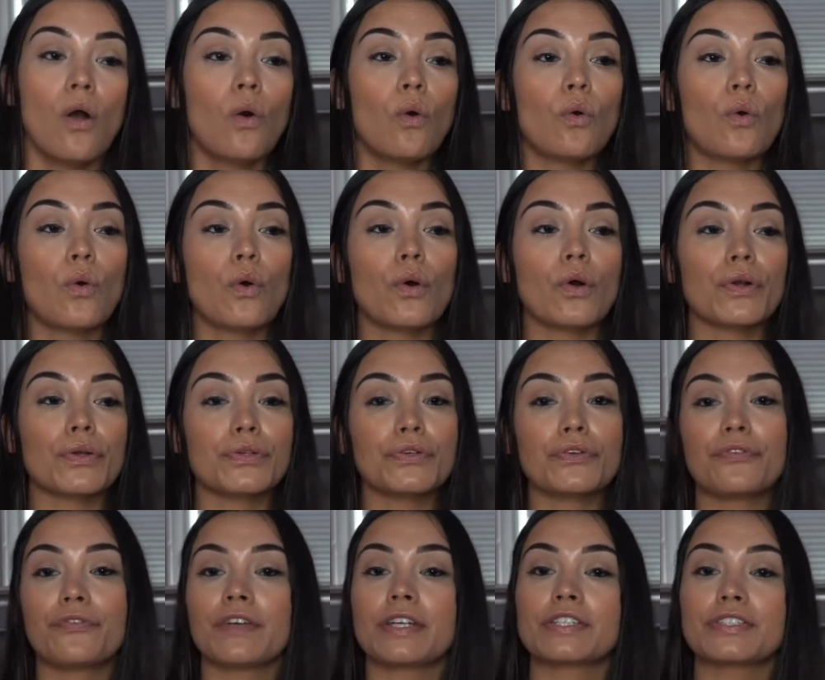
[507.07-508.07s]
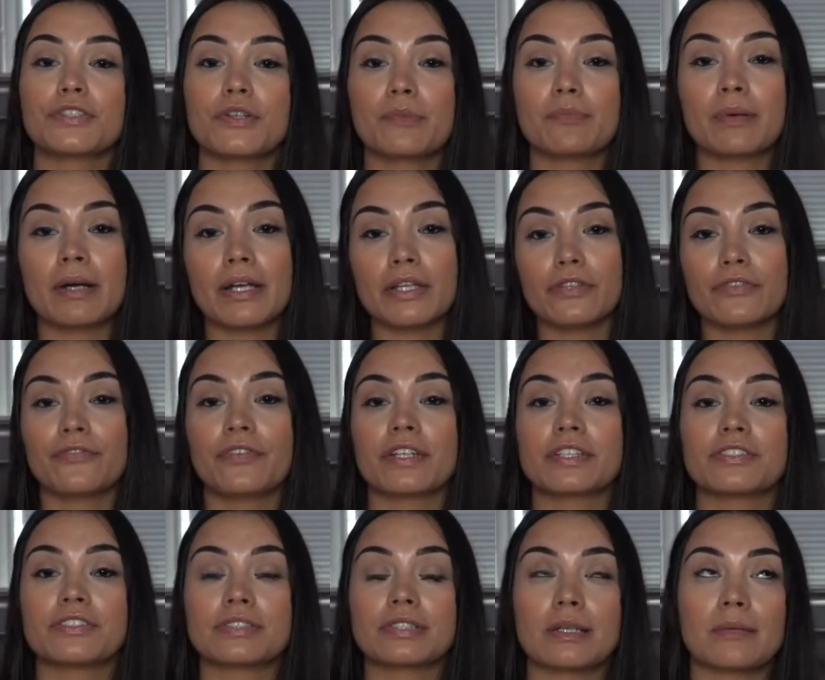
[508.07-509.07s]
Or you fix your butt, you
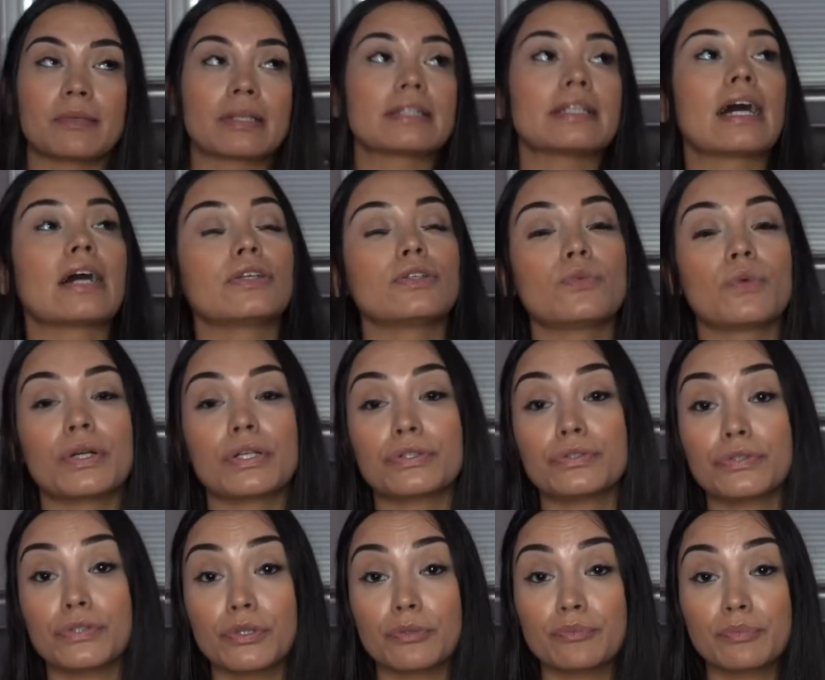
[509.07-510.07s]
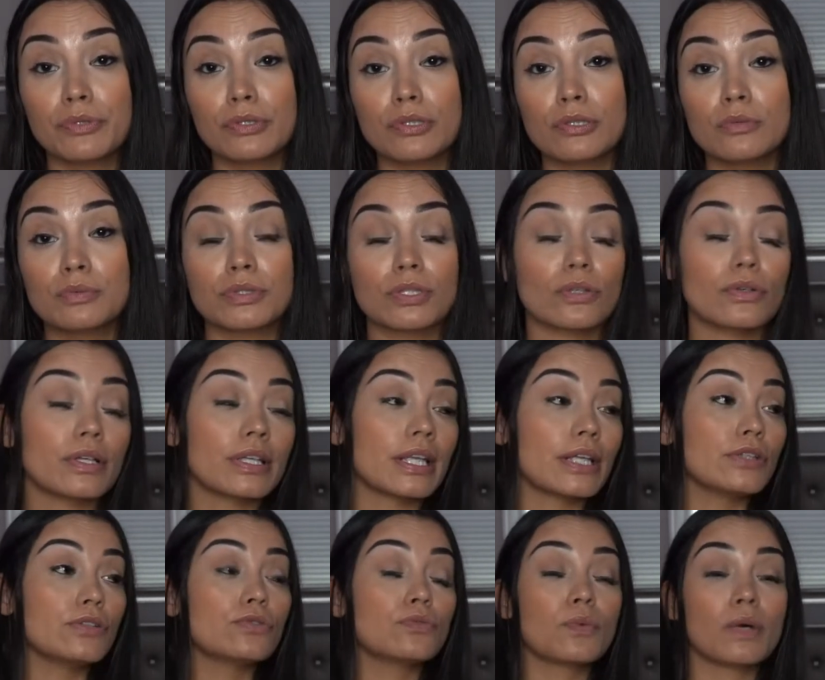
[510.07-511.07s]
fix your stomach, now you want to do your boobs, or
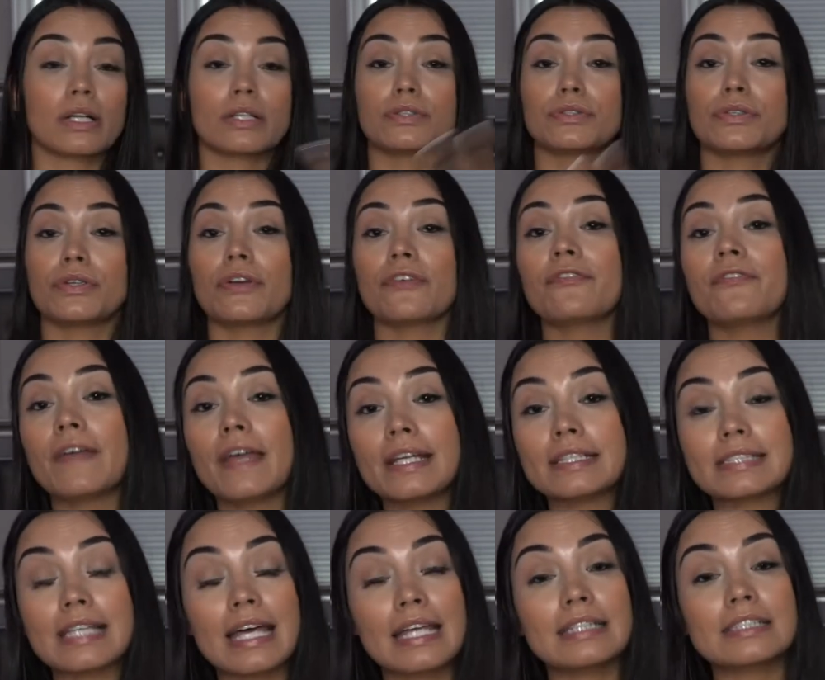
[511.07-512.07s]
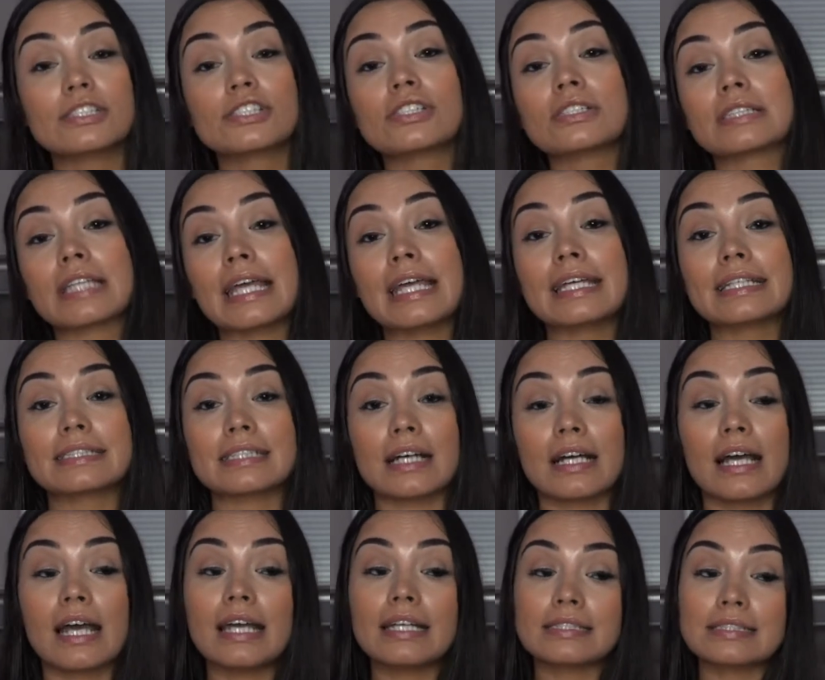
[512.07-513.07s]
then you want to do your face, and it's just
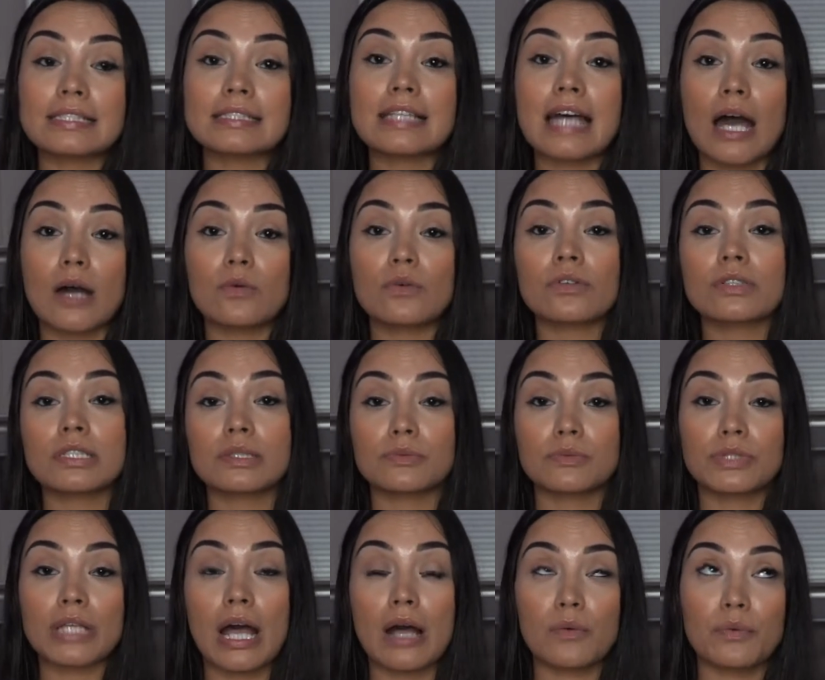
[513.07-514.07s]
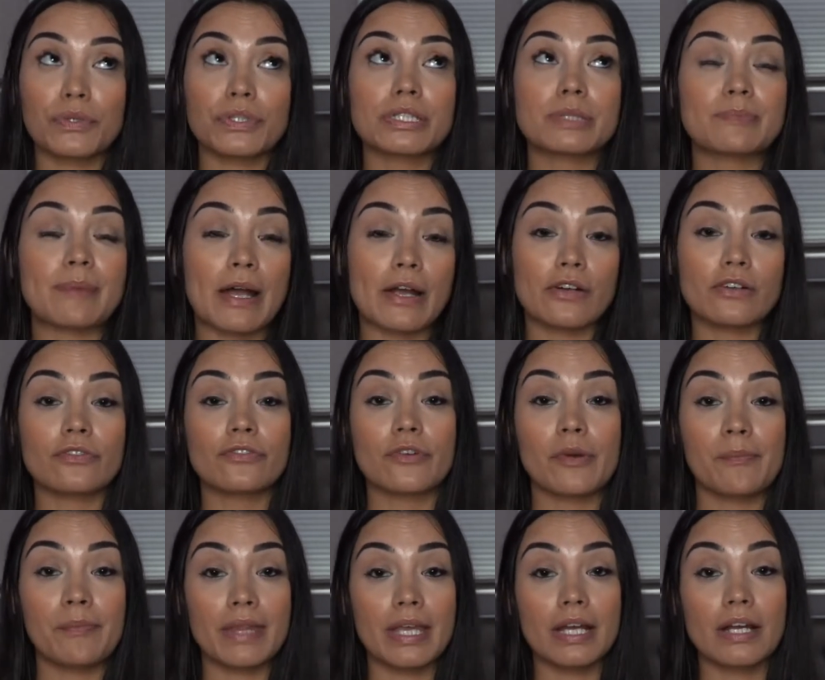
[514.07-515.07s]
it's a downward spiral
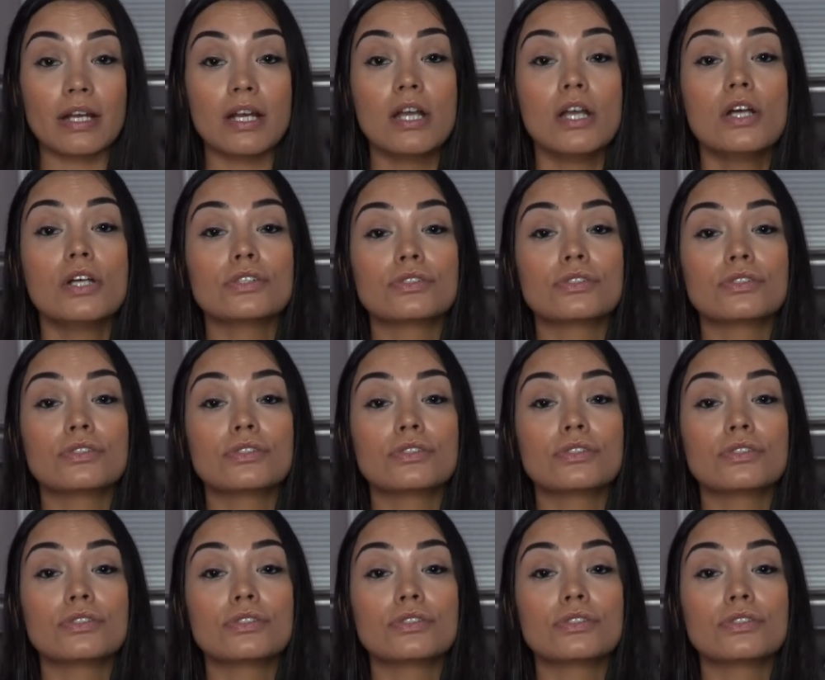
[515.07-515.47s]
from there.